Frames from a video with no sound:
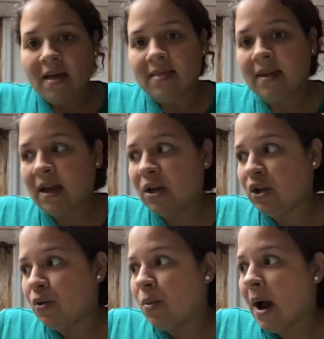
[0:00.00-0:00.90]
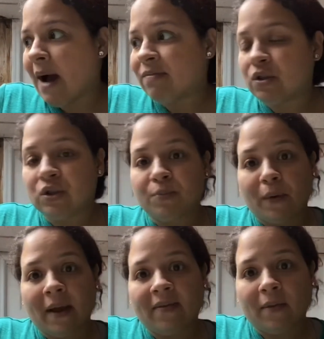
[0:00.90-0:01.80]
Then you have to
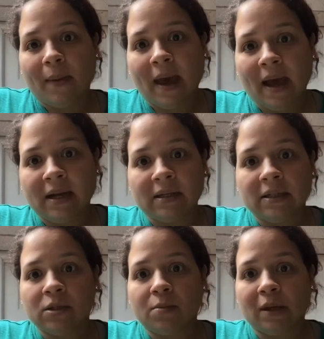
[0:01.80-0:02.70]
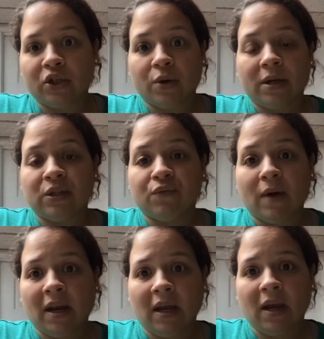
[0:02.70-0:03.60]
spray the pan to make sure it's
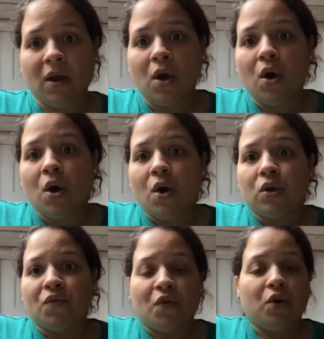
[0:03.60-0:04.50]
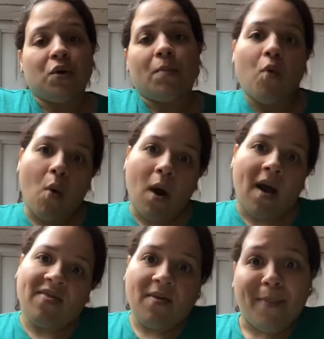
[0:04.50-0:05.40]
ready for you to pour
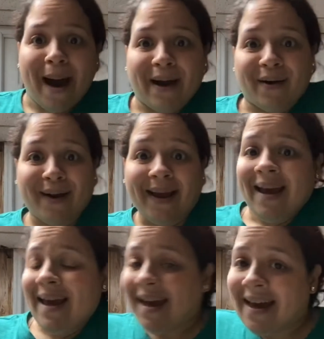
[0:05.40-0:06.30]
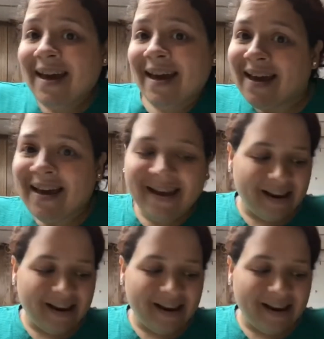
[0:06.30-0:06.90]
the batter in.